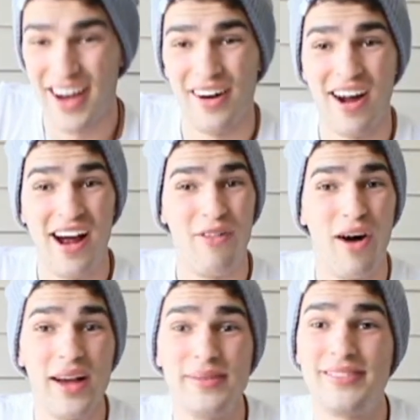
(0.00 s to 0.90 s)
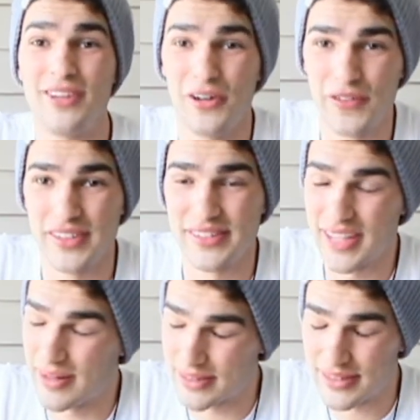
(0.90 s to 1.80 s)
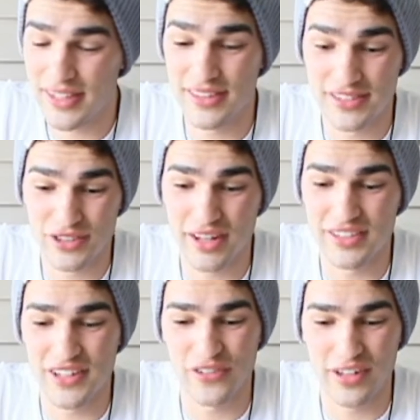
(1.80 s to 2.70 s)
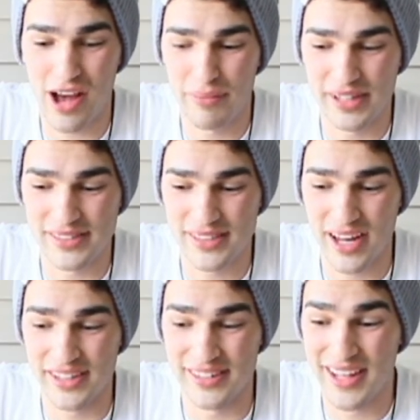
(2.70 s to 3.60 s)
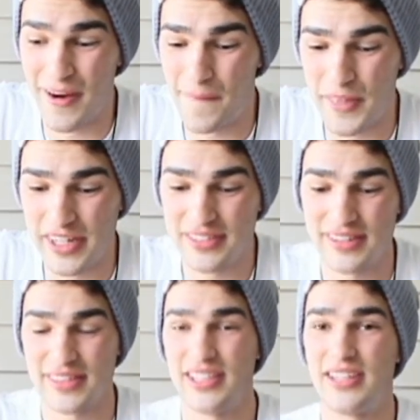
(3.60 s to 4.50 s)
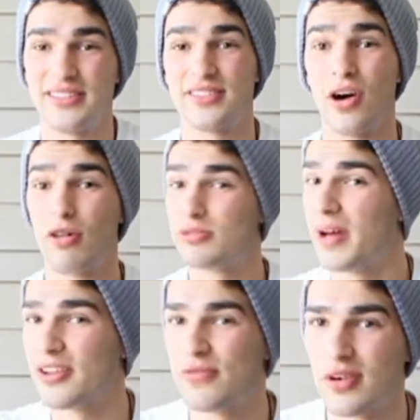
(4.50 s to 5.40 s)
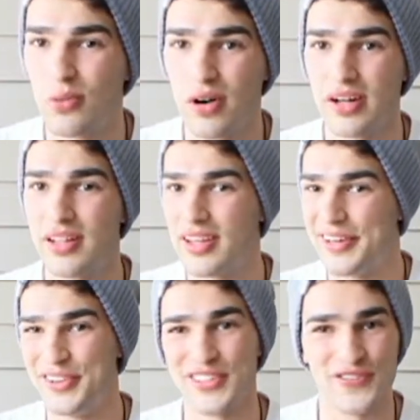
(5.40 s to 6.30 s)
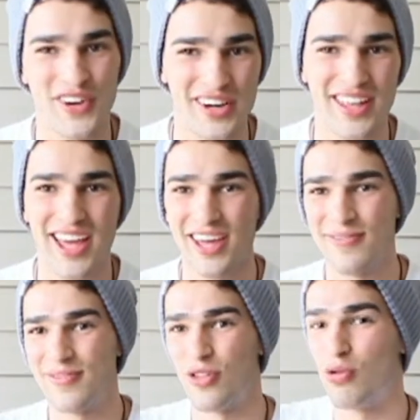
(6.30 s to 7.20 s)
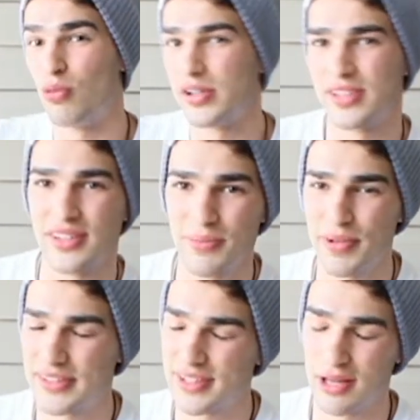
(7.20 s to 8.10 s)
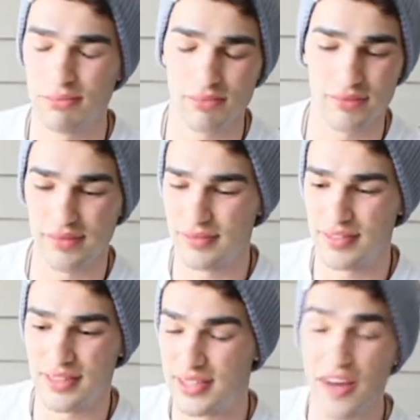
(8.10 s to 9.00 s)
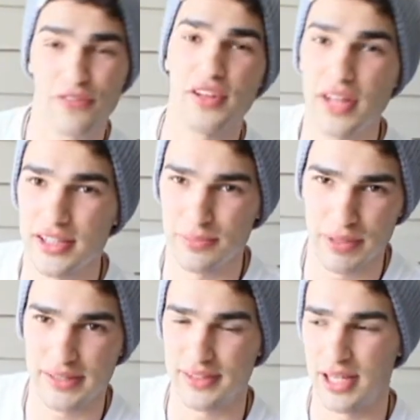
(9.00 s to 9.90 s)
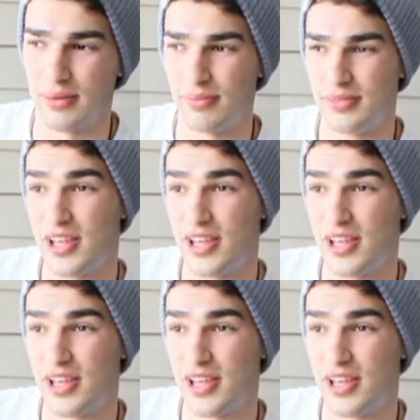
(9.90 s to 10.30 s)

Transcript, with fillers: Alright, well I am stoked for this game. This trailer definitely got me excited. Now, here's the thing. Star Wars Battlefront 1, it was a fun game. Wasn't the best game. Definitely not the best game.